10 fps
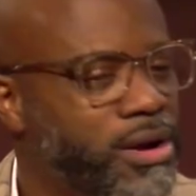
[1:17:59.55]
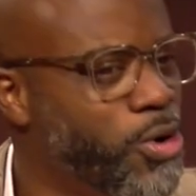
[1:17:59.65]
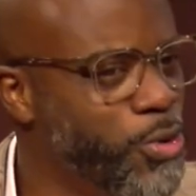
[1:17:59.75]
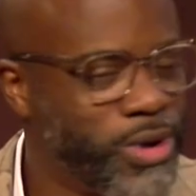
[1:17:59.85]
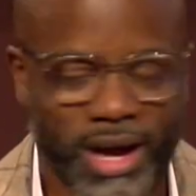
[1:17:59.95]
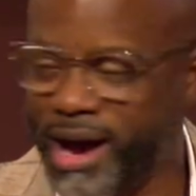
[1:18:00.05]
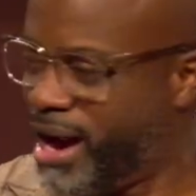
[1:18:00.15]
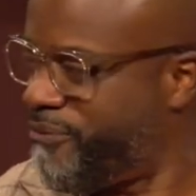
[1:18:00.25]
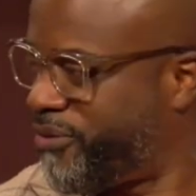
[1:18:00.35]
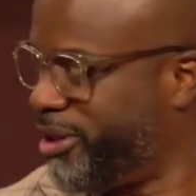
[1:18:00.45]
Oh, God,
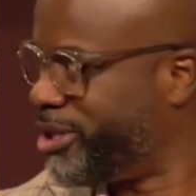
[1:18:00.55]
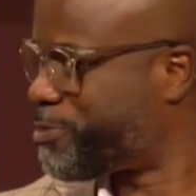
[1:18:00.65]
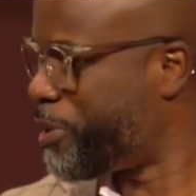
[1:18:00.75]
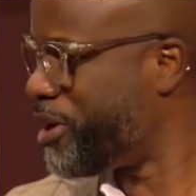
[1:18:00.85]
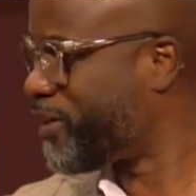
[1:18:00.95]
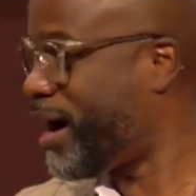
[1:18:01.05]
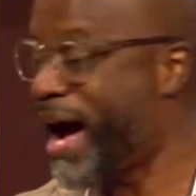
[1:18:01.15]
I feel the Spirit of God.